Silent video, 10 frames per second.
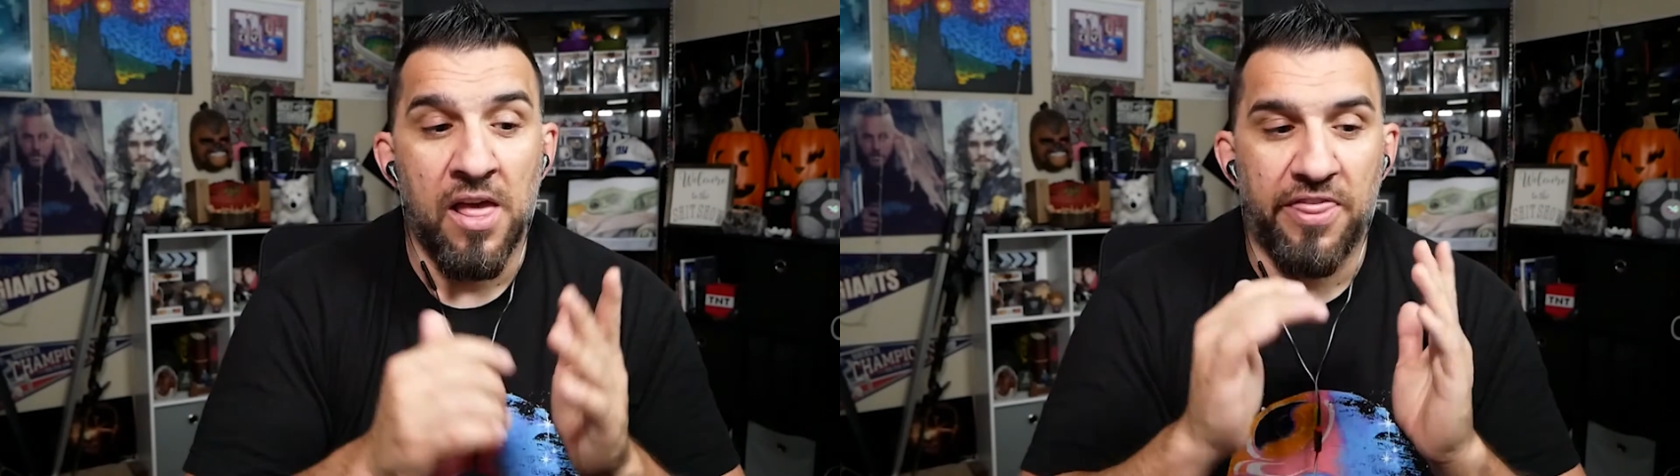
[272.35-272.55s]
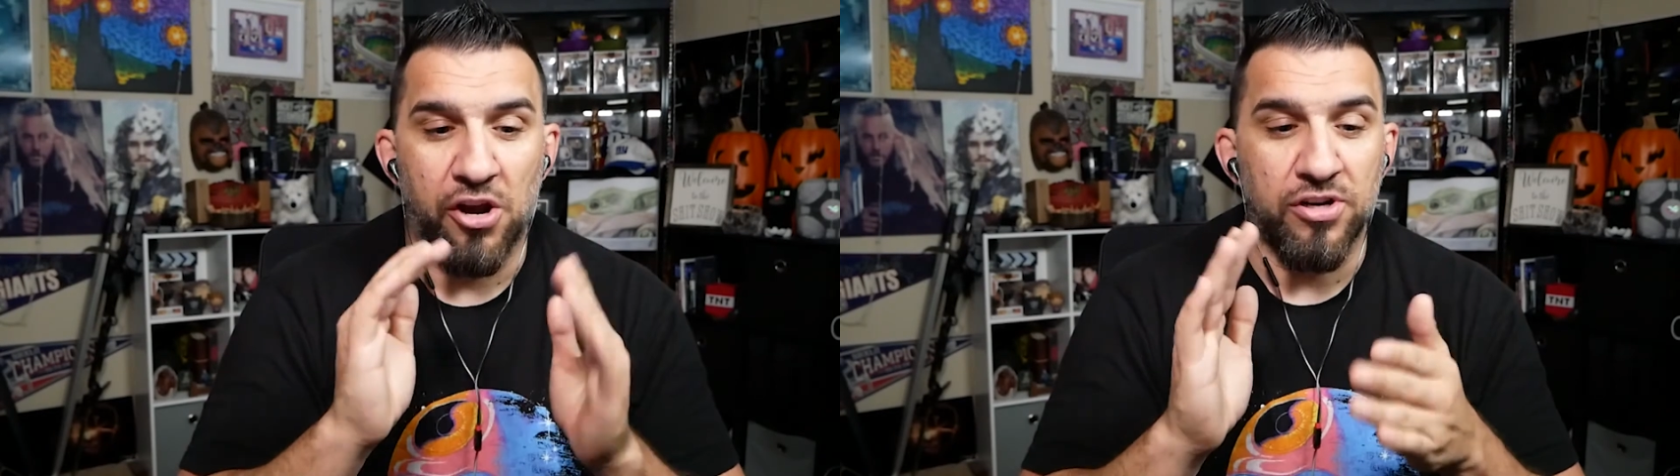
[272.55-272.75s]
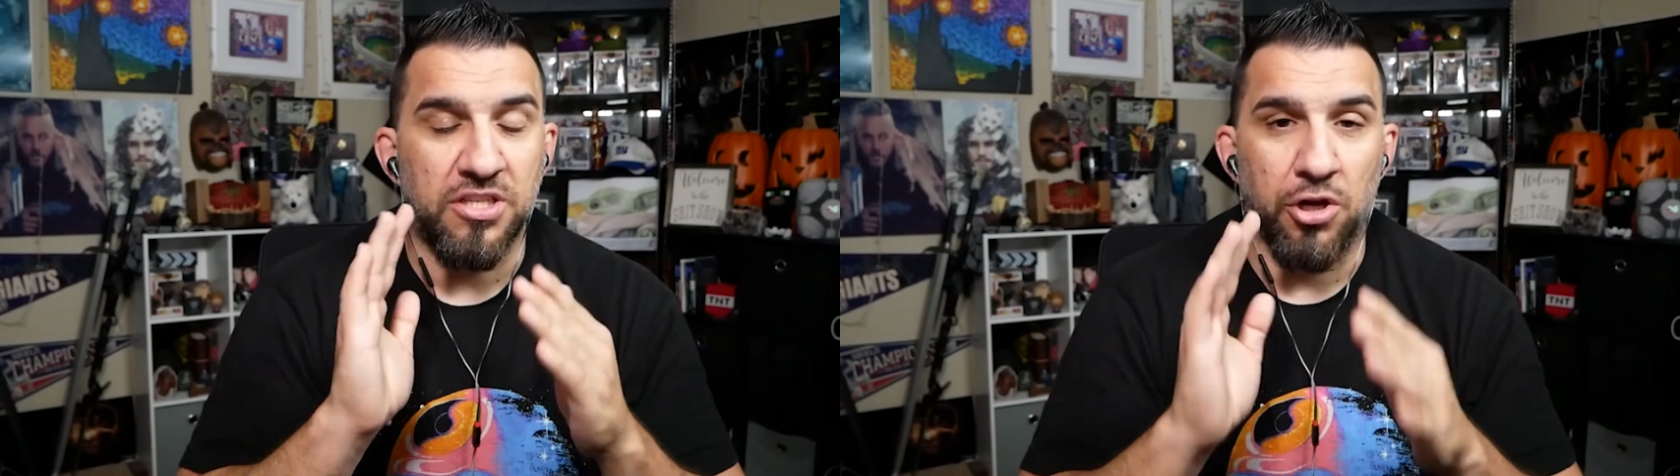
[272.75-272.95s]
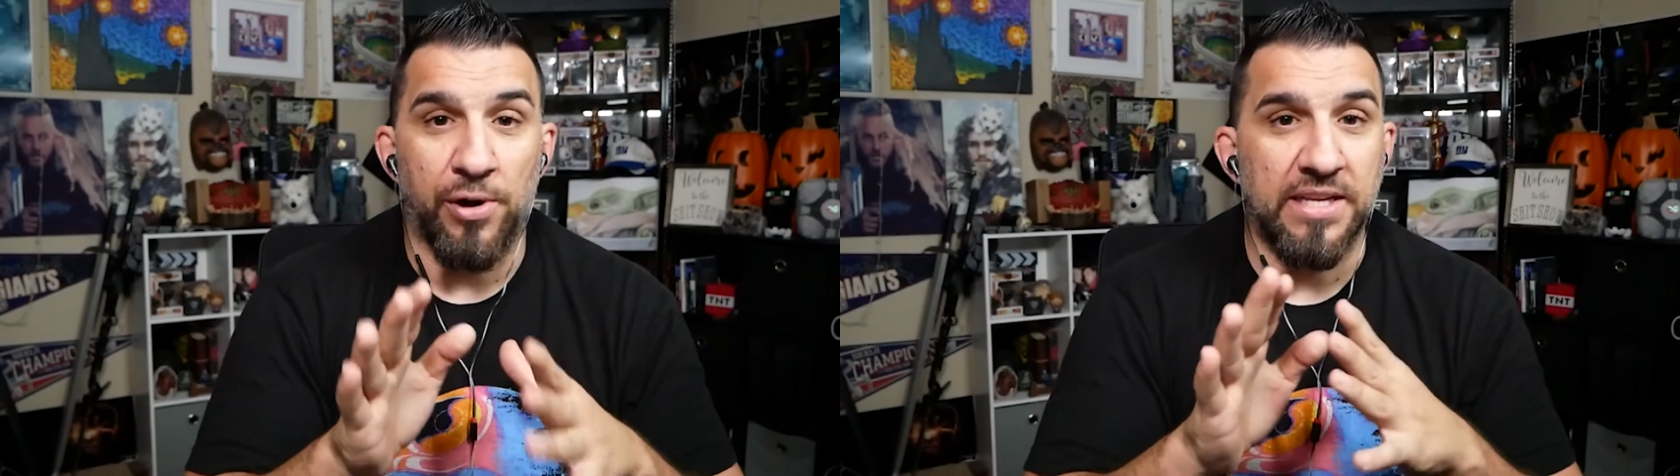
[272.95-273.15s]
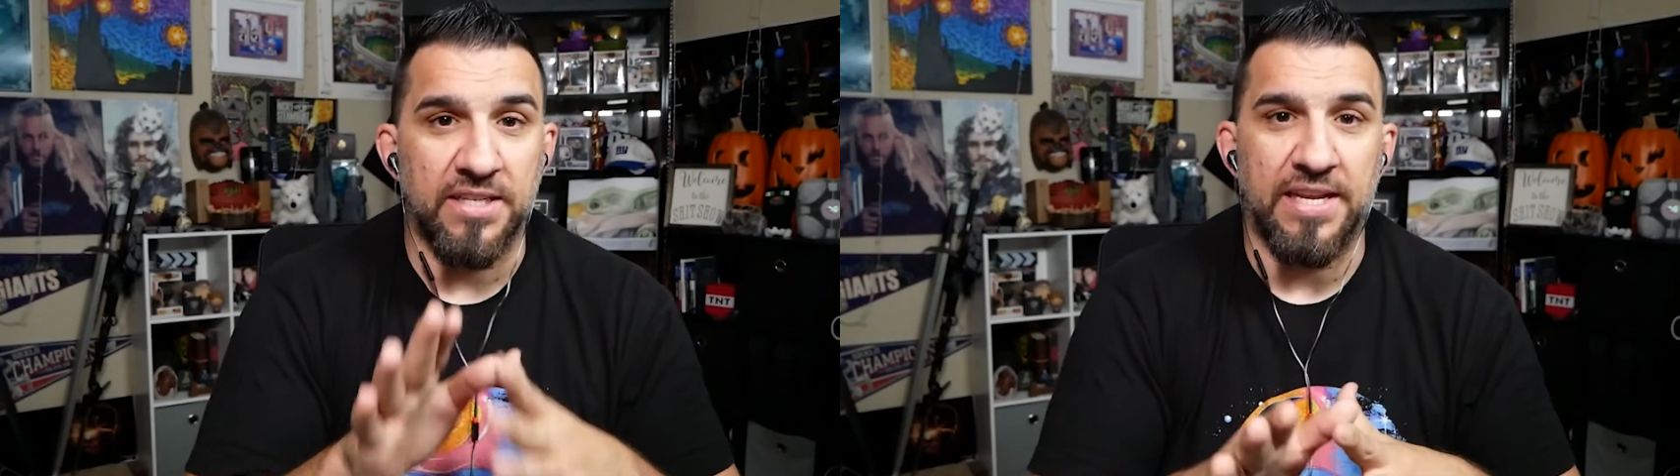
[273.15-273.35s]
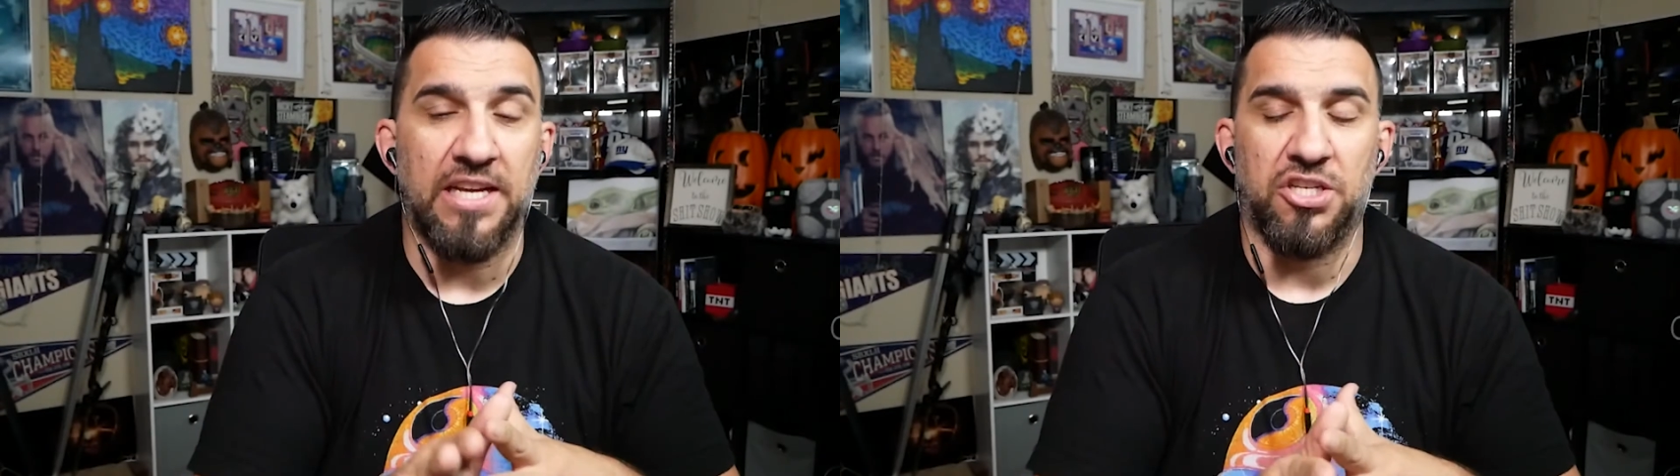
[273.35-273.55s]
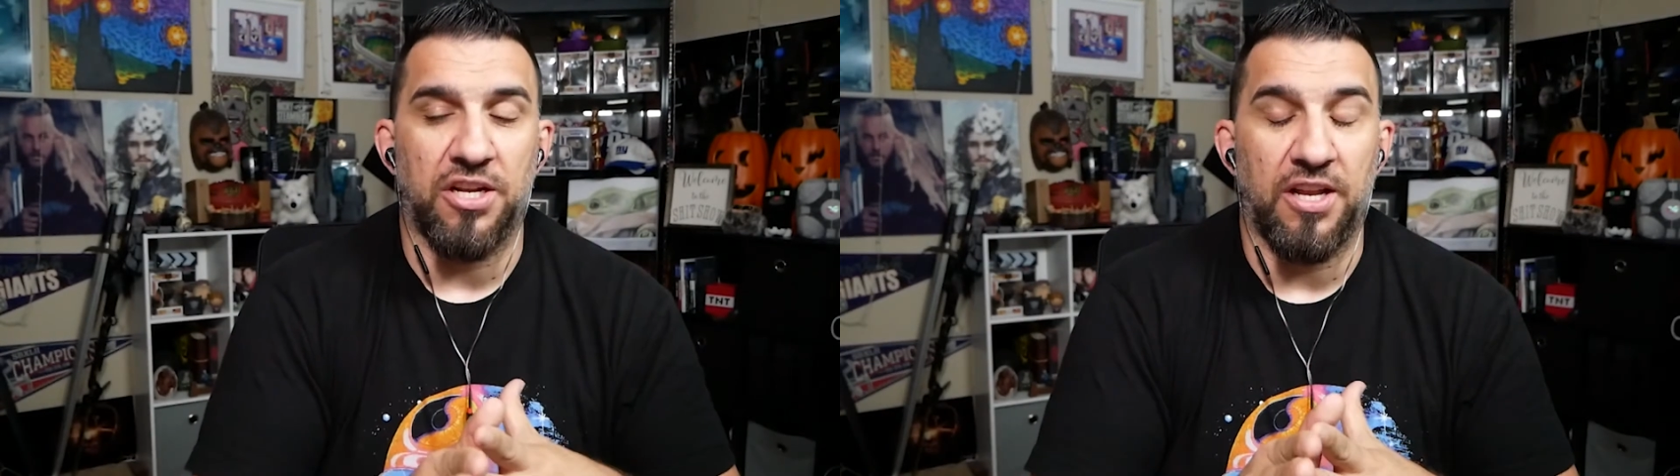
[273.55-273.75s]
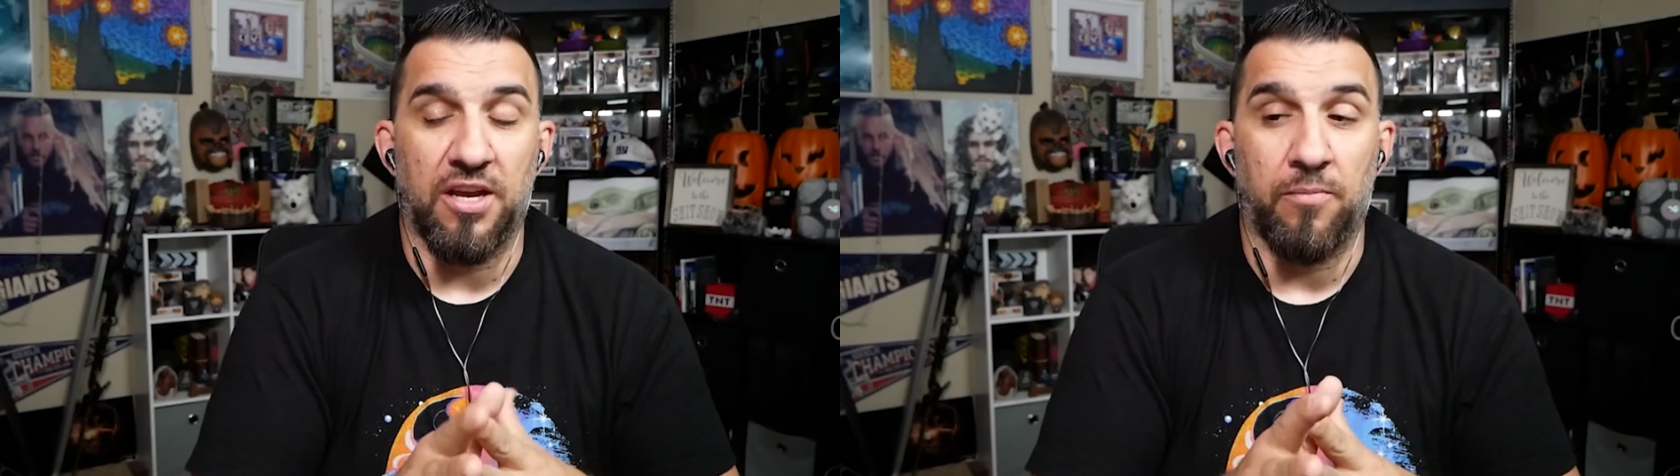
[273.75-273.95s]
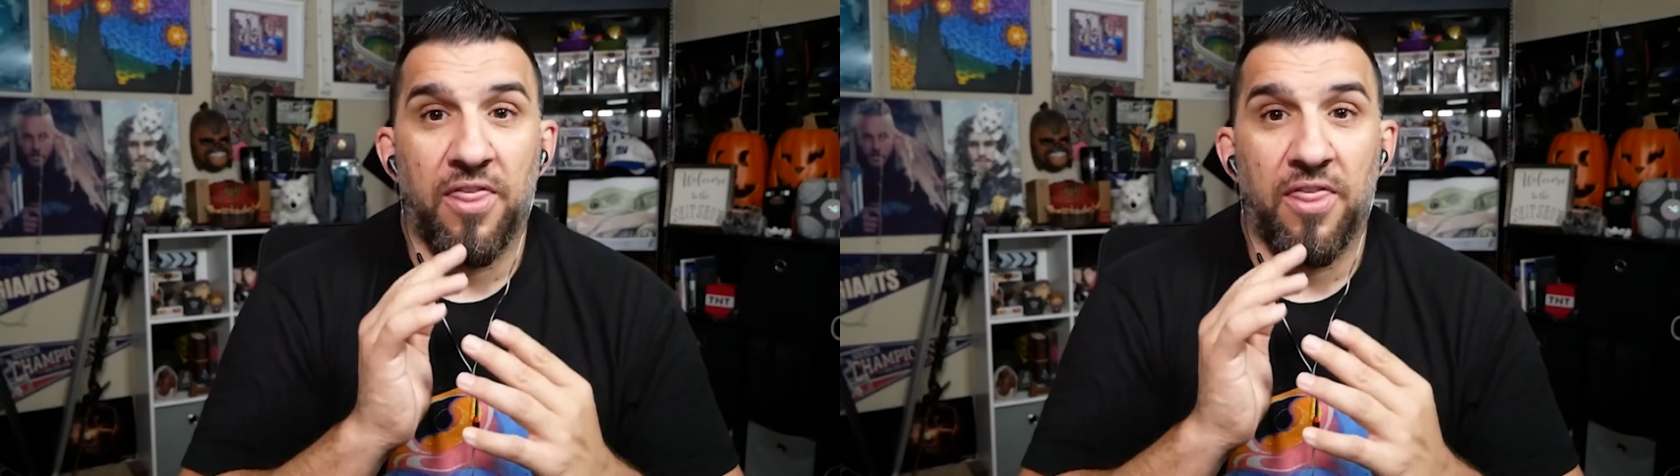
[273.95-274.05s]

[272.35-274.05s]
there is no hesitation in him.